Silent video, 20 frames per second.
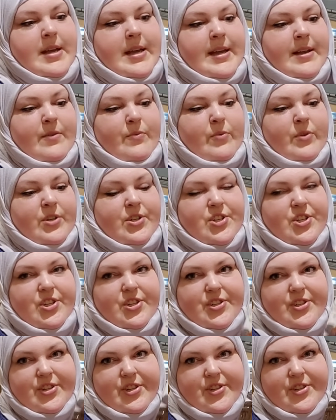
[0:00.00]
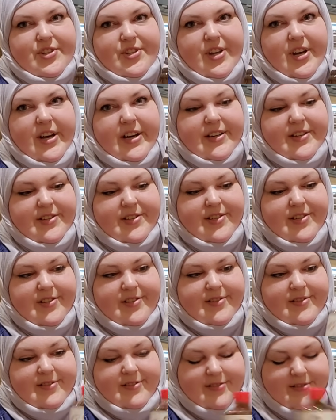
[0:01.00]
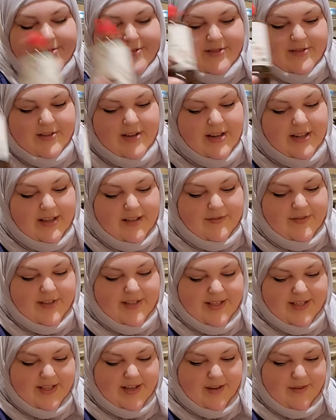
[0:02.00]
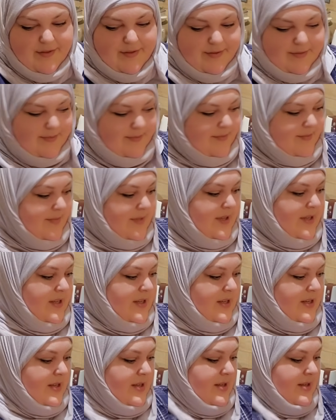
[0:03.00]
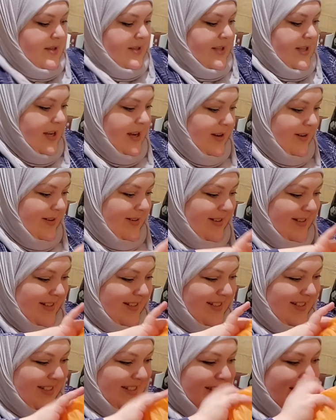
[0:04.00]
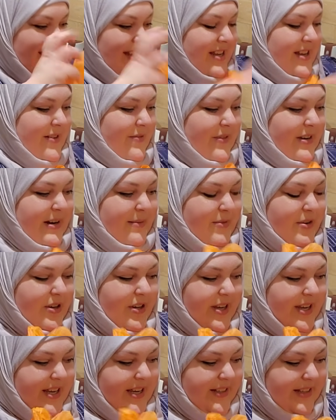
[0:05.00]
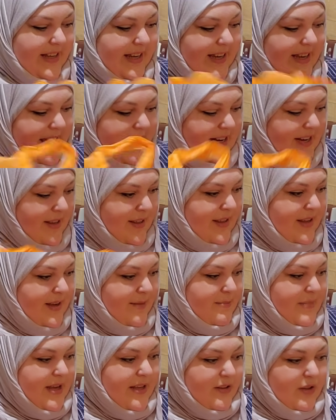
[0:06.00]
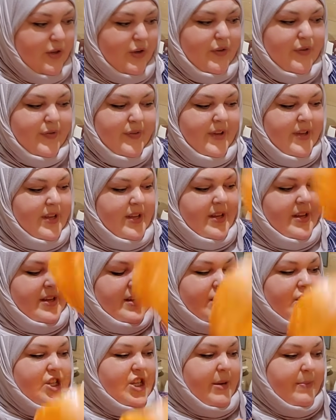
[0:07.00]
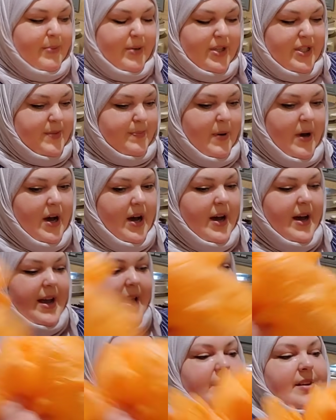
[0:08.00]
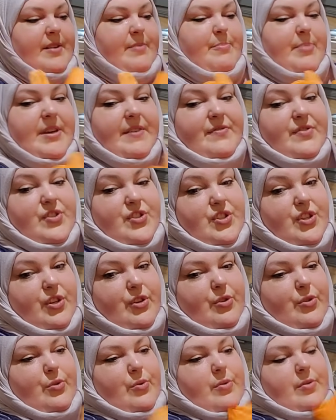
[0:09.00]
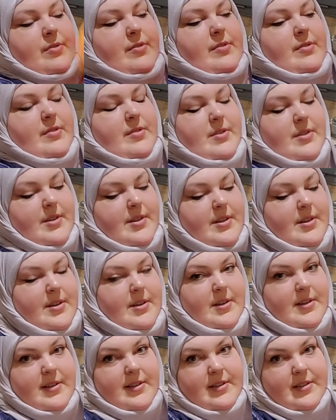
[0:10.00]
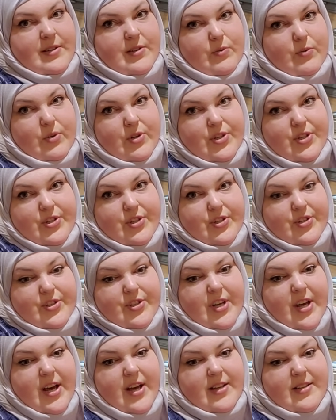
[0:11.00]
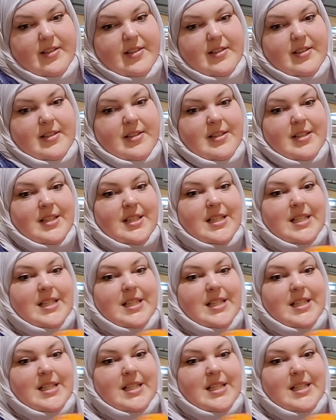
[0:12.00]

and Worcestershire sauce. I love this stuff. So when I'm cooking like anything, meatloaf, shepherd's pie, beef stew, Worcestershire sauce,